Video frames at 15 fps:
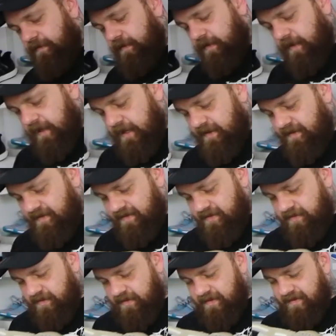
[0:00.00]
feel like it's
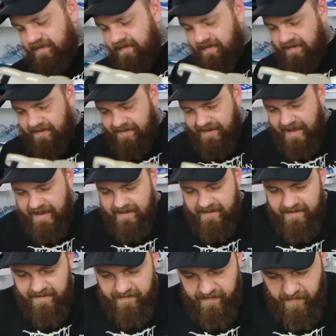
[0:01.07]
just
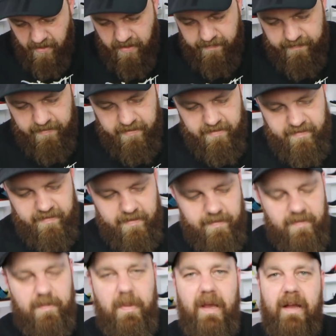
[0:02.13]
slightly softer in
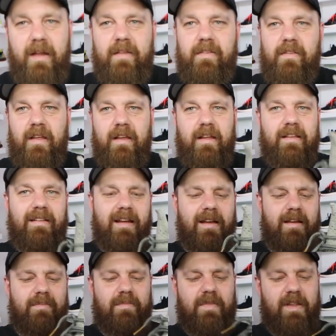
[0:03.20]
some spots. Like
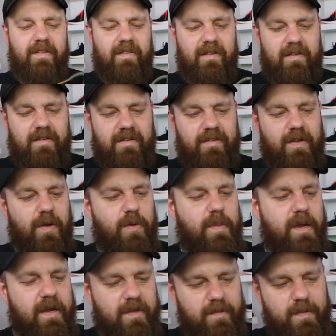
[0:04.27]
not necessarily the toe
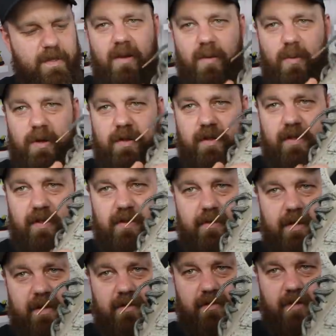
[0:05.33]
box, but where the
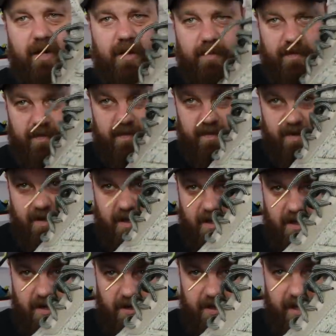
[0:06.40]
three stripes
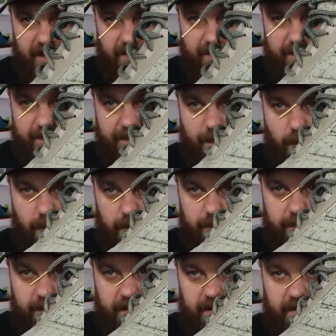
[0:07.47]
are kind of
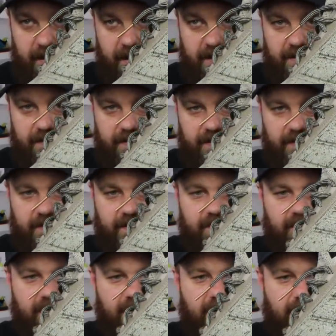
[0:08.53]
formed out of this,
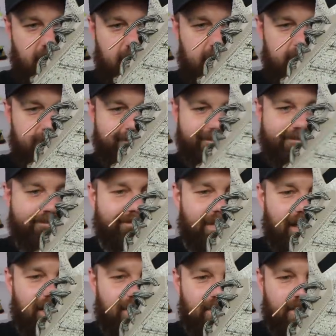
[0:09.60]
uh,
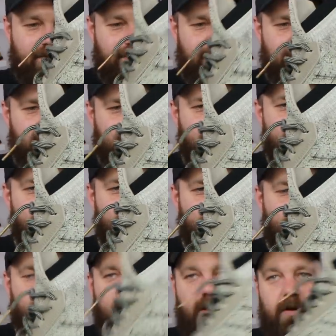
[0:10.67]
I don't know. I don't even know
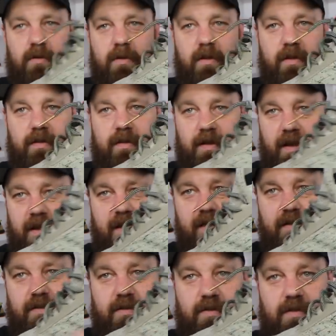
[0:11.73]
what you call this.
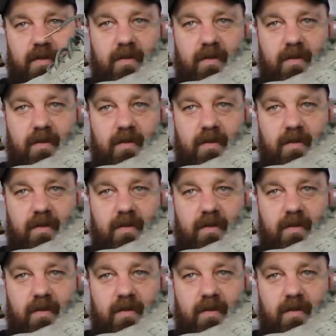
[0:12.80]
I, just